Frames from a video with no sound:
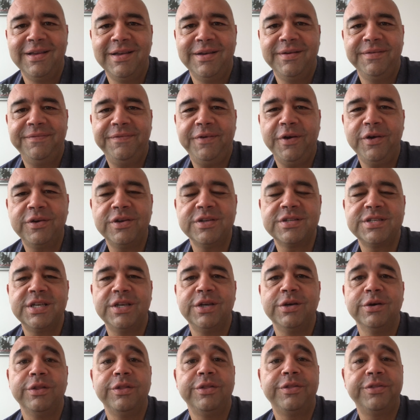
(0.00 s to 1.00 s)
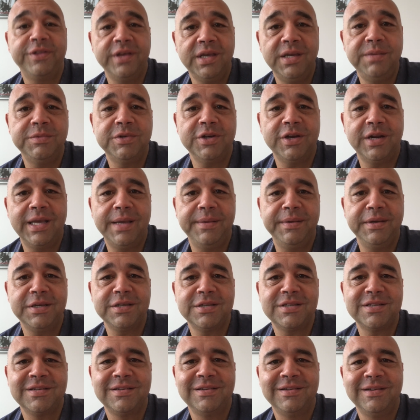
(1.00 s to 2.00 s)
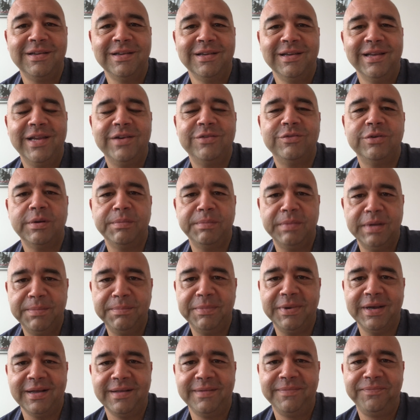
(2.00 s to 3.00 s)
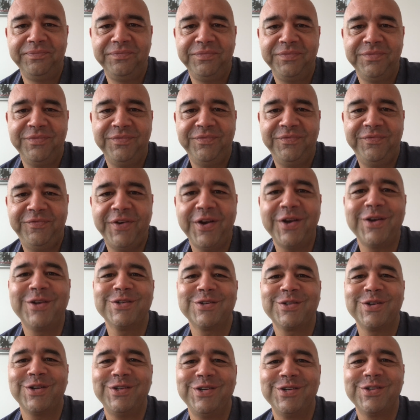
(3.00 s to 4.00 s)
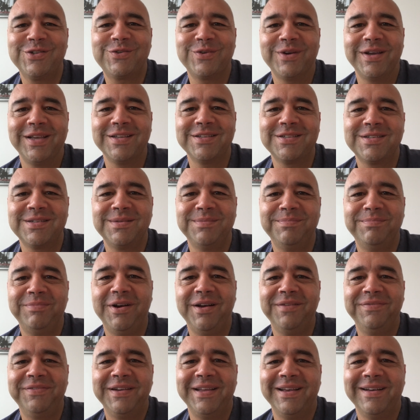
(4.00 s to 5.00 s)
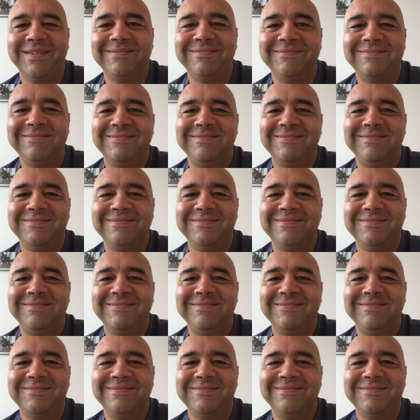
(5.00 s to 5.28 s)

focusing on theme dynamics. And remember, focus on your strengths. Bye for now.